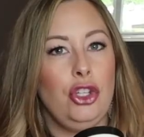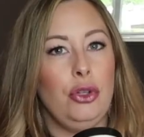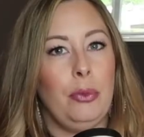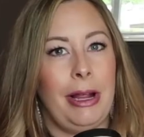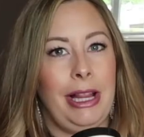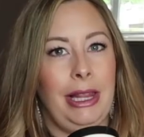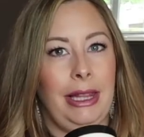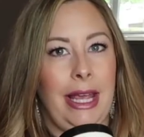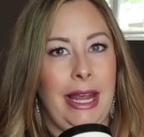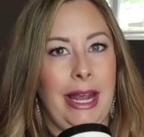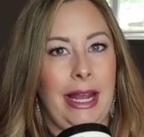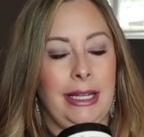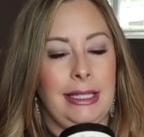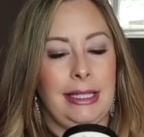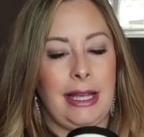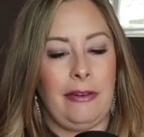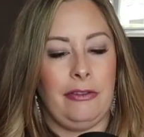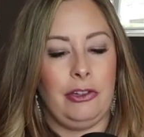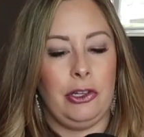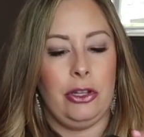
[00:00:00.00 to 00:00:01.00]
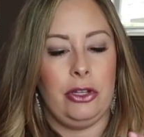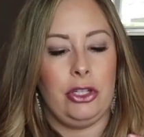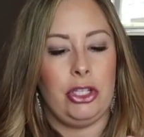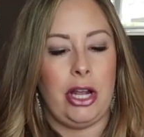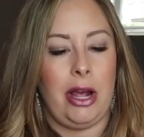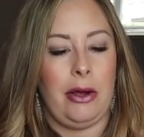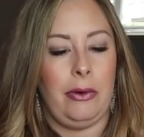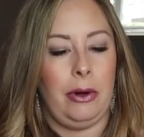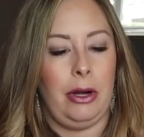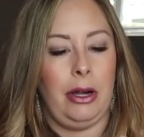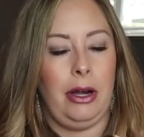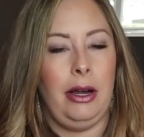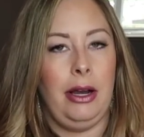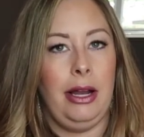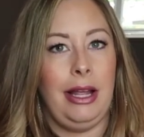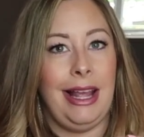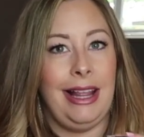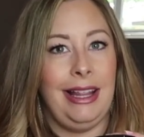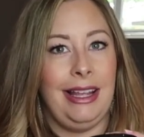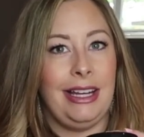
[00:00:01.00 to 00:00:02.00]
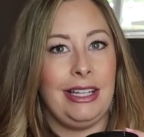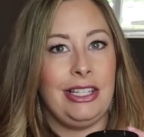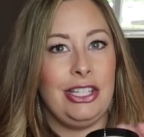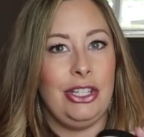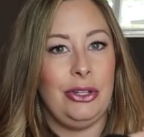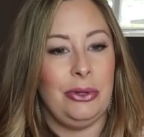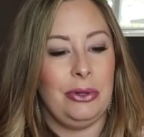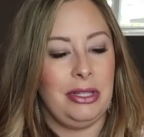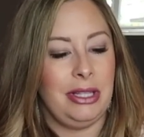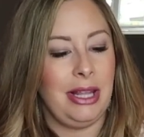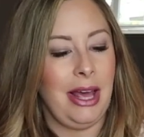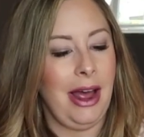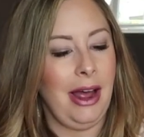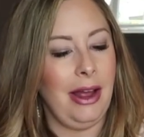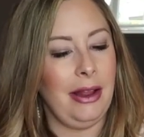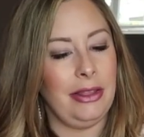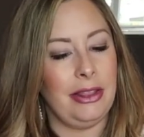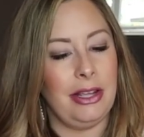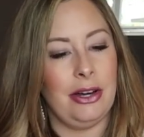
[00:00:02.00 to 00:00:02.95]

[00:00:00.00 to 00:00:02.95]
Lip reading: do my legs after the shower, I like to use that.